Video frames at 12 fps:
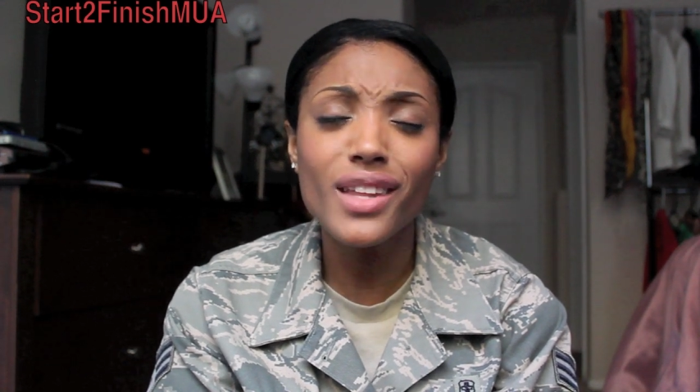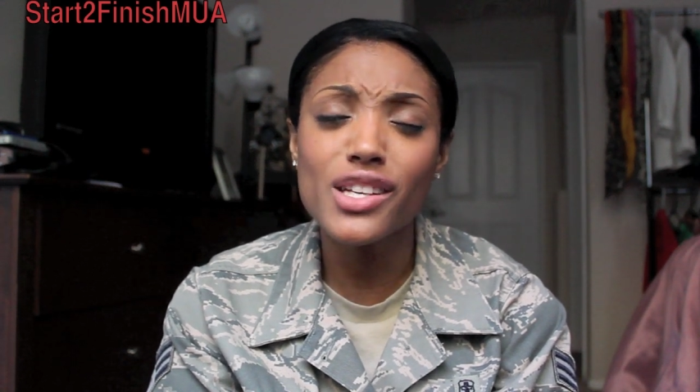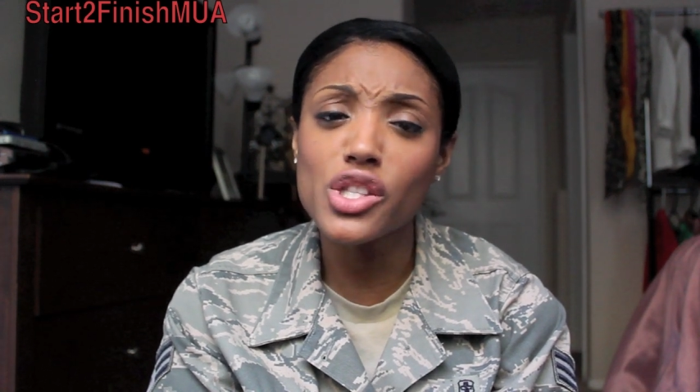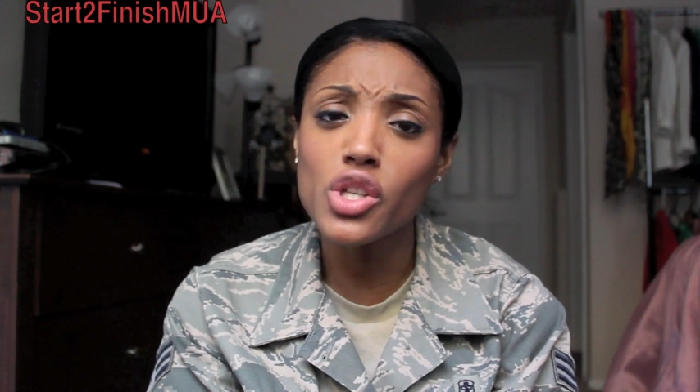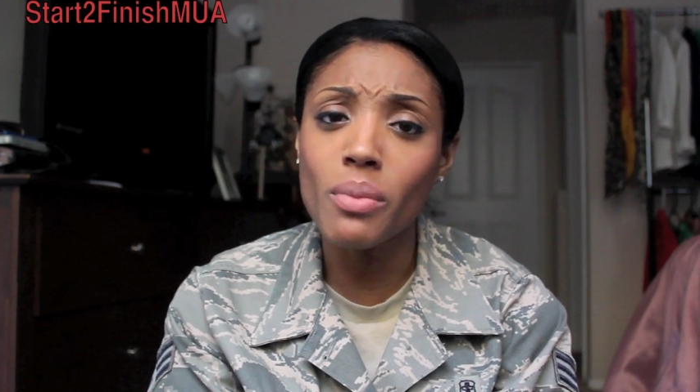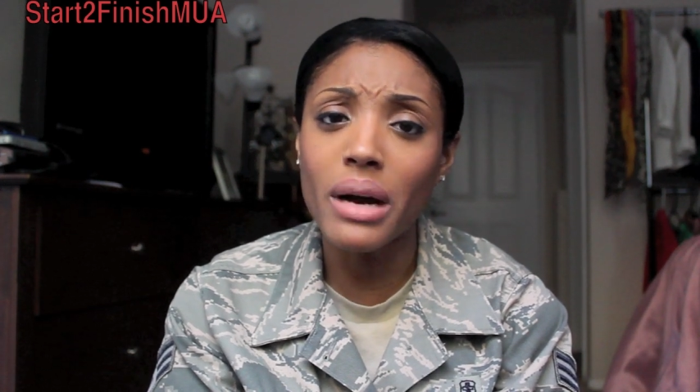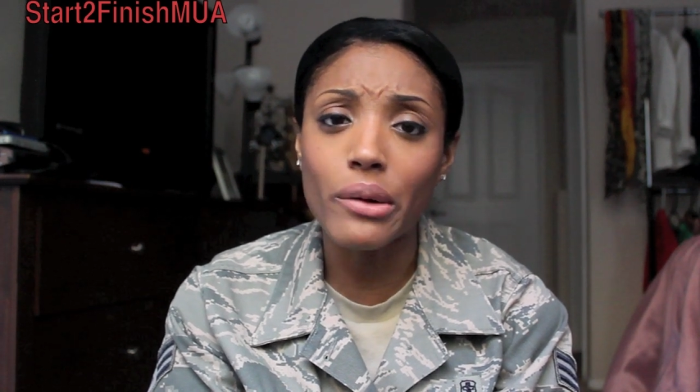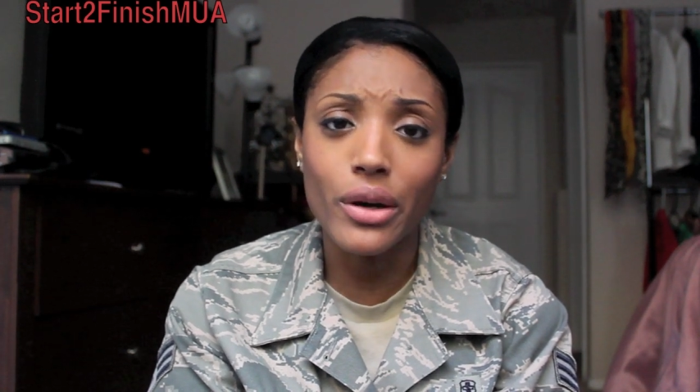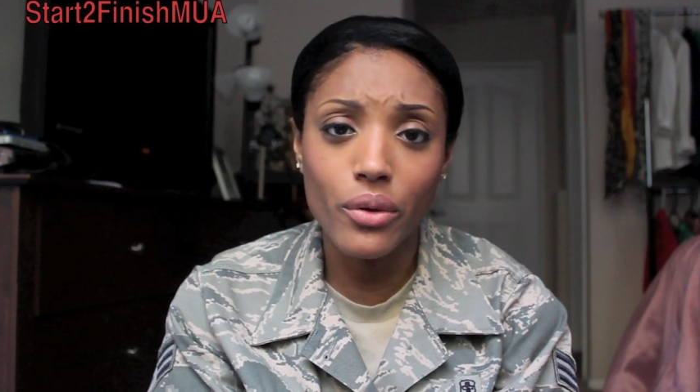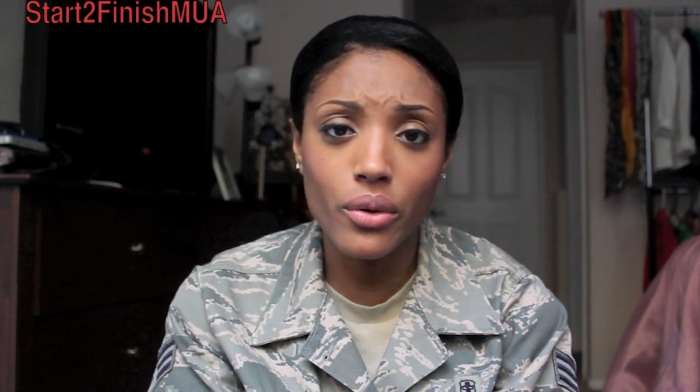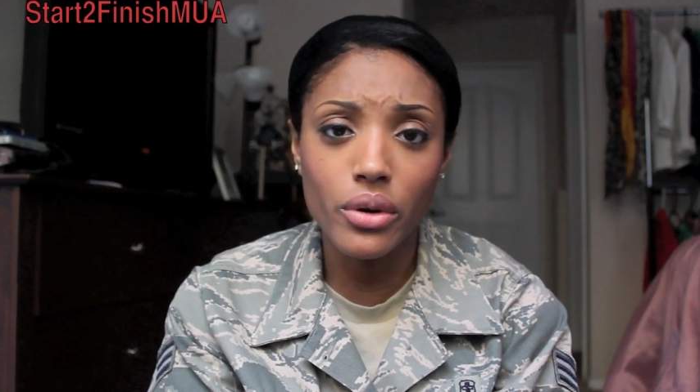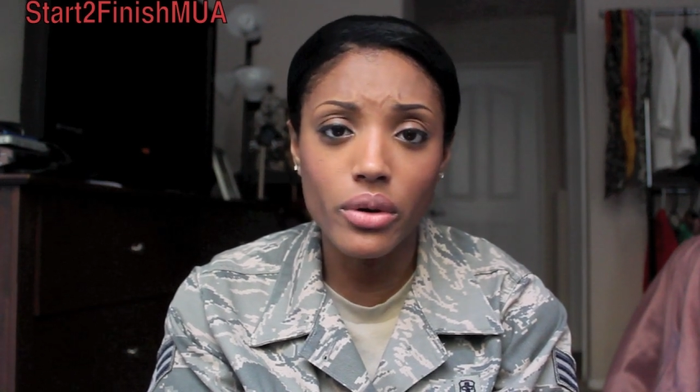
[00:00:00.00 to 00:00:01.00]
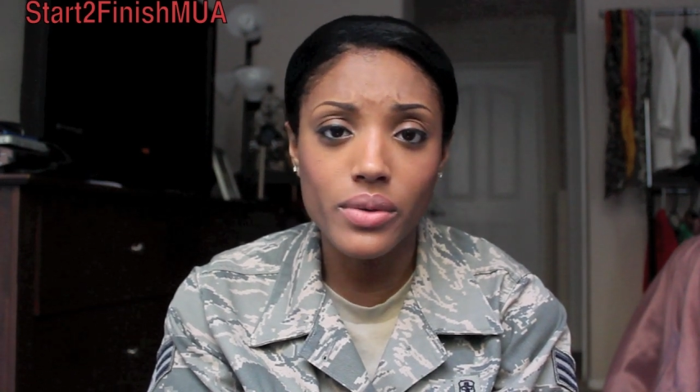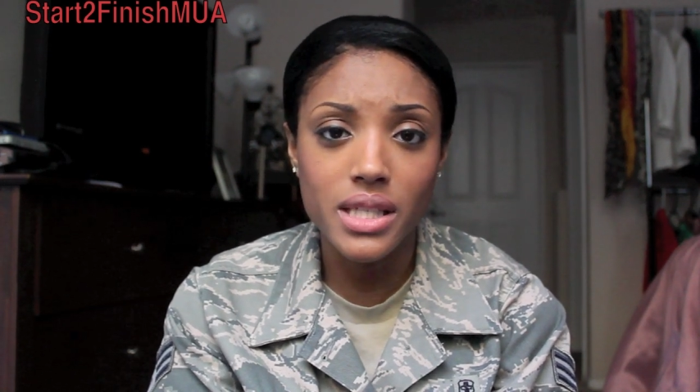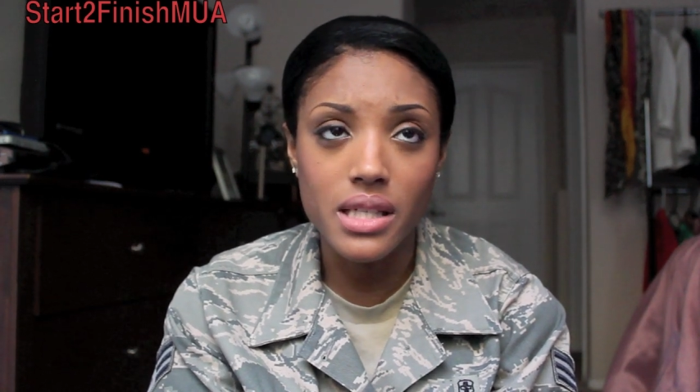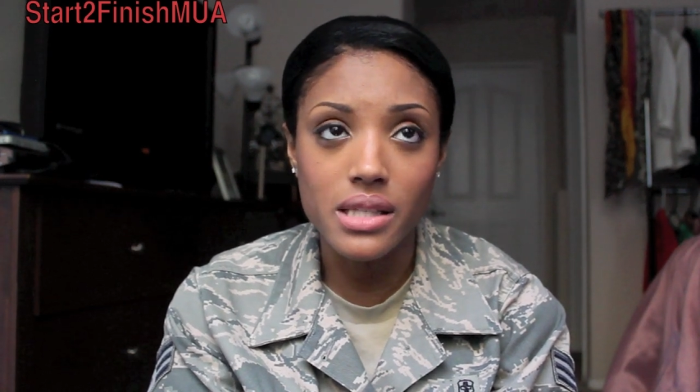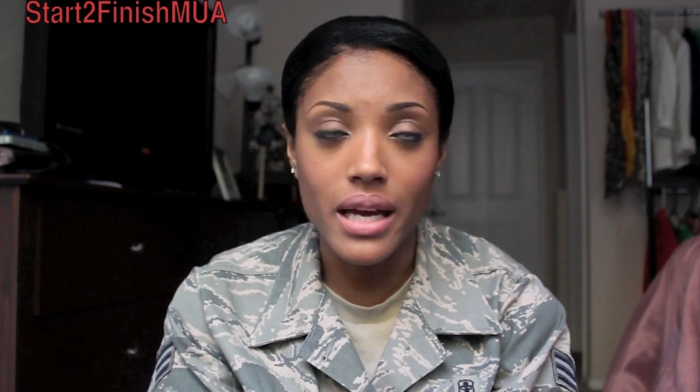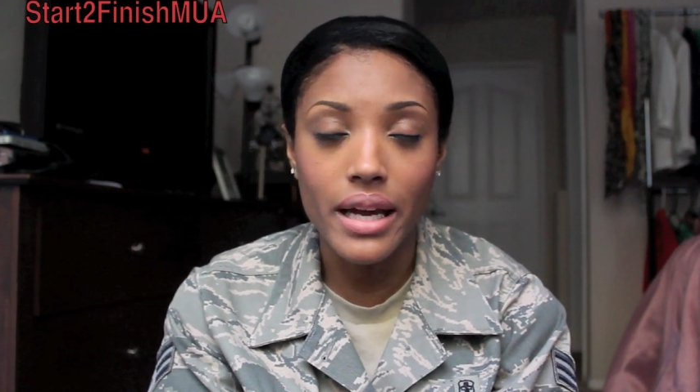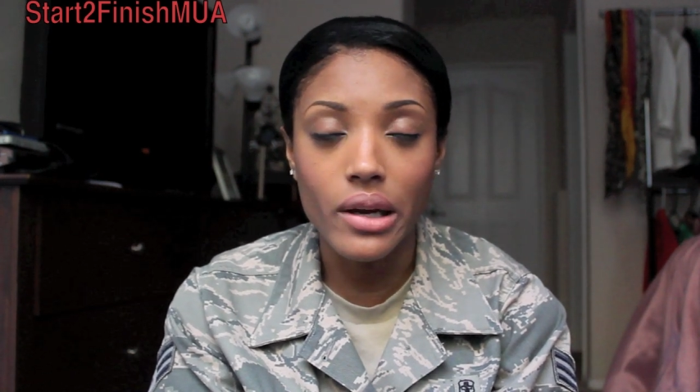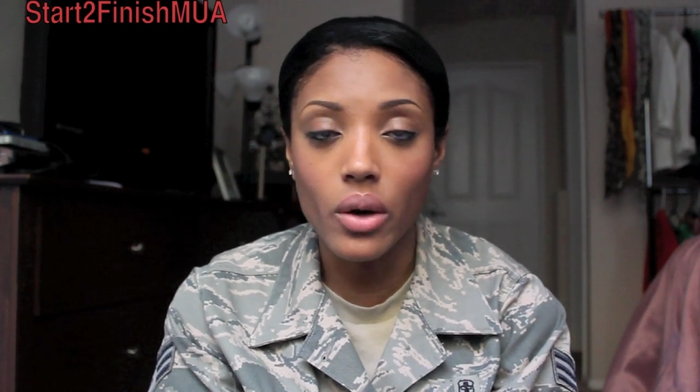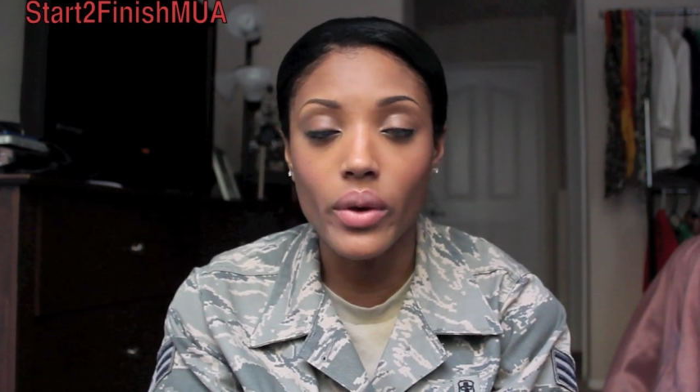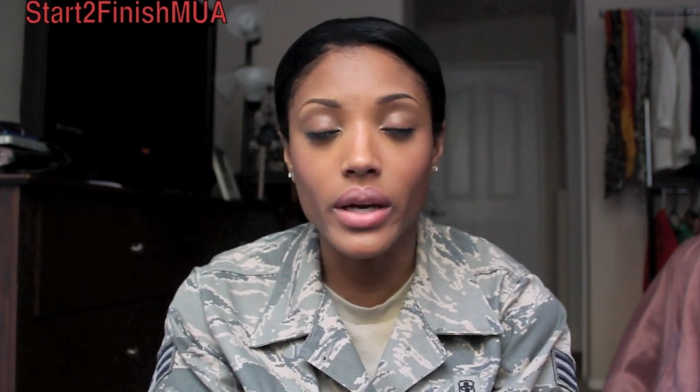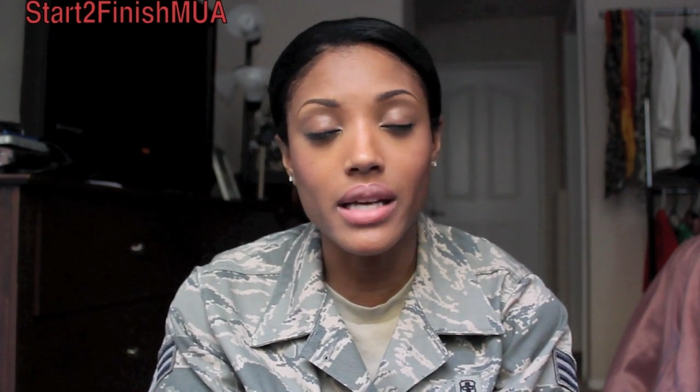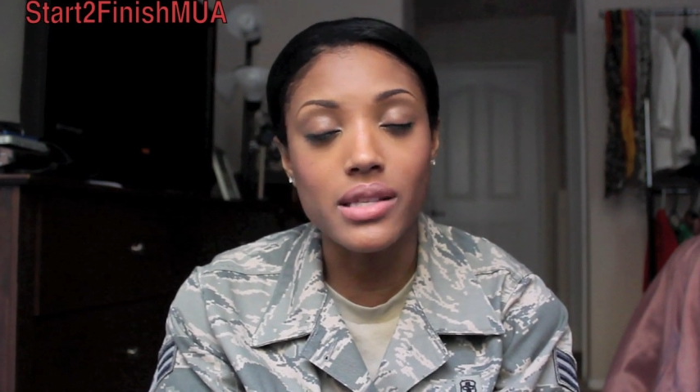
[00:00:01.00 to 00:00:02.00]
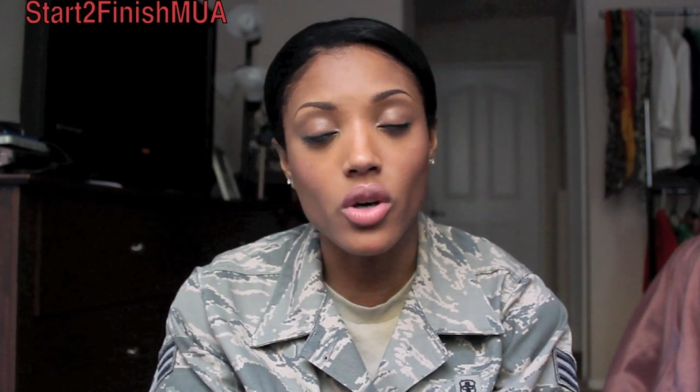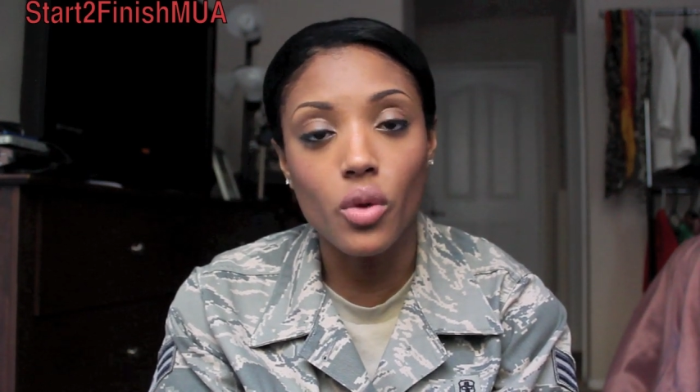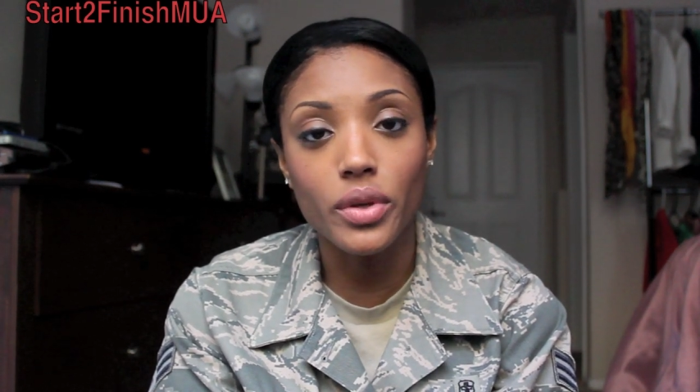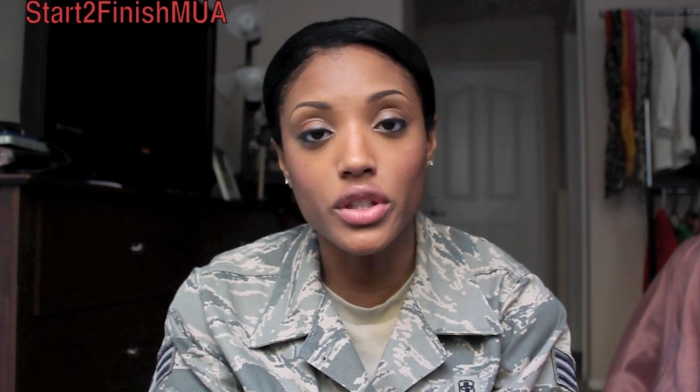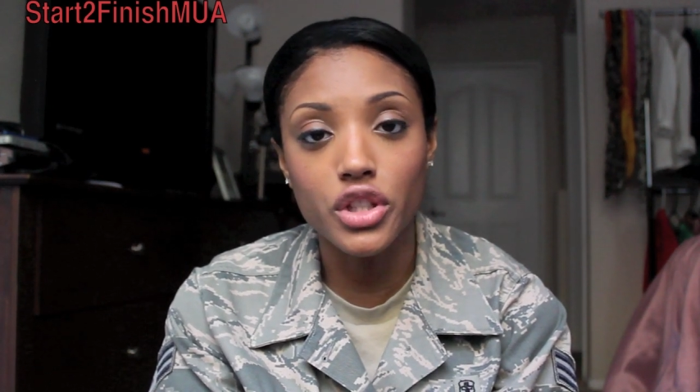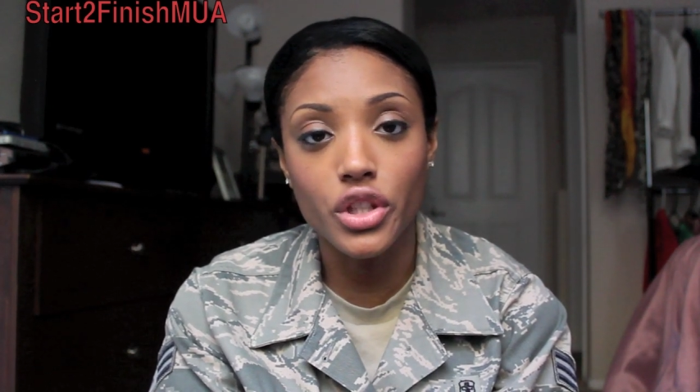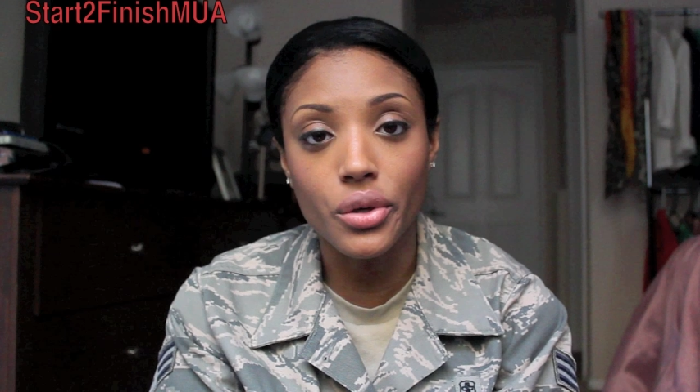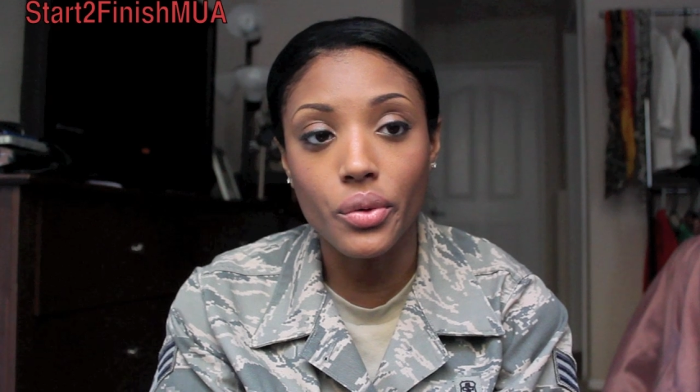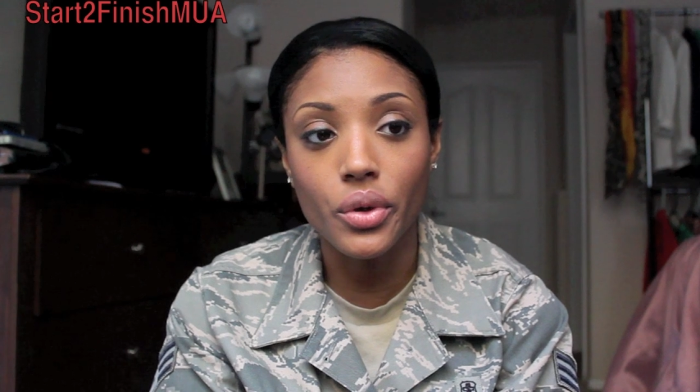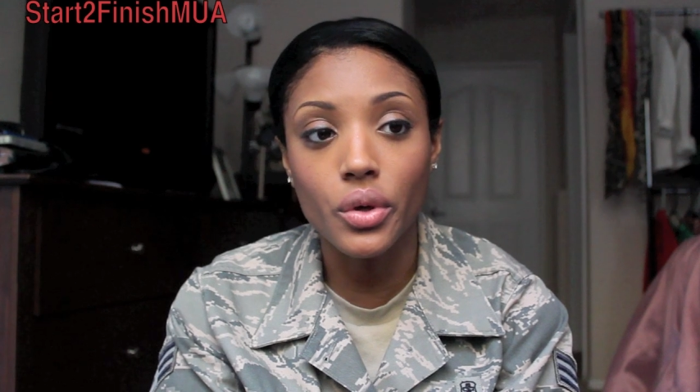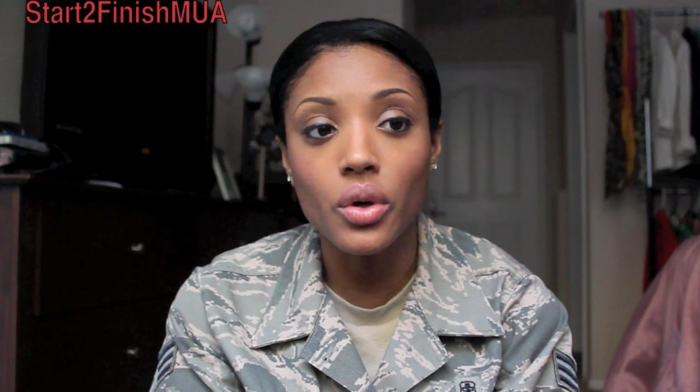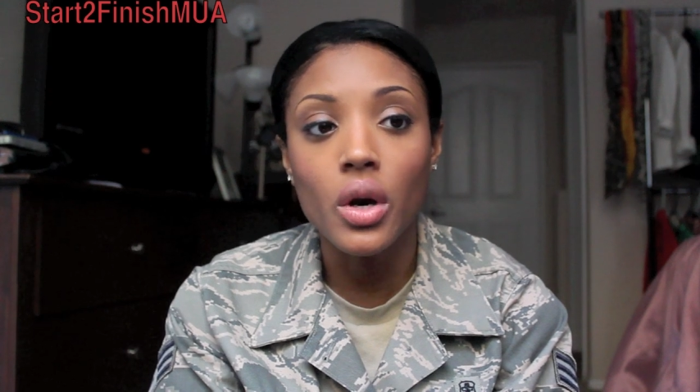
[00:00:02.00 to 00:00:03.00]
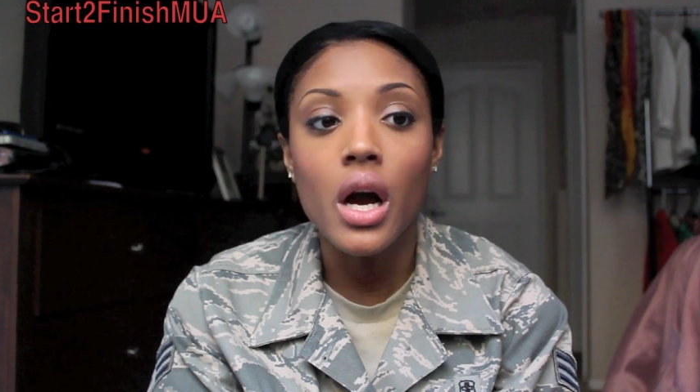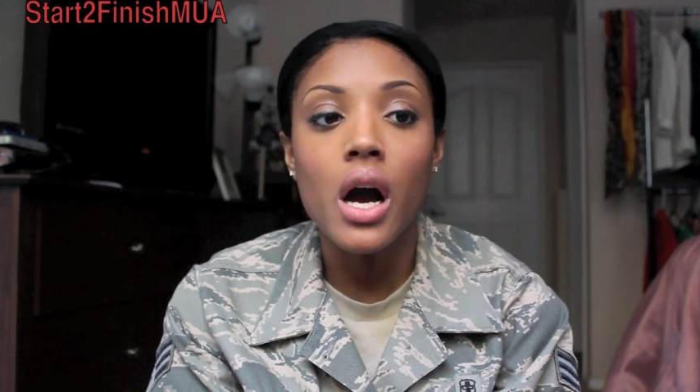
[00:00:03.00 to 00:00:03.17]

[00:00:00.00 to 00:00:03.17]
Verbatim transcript: So my recruiter was just like, go in as open general,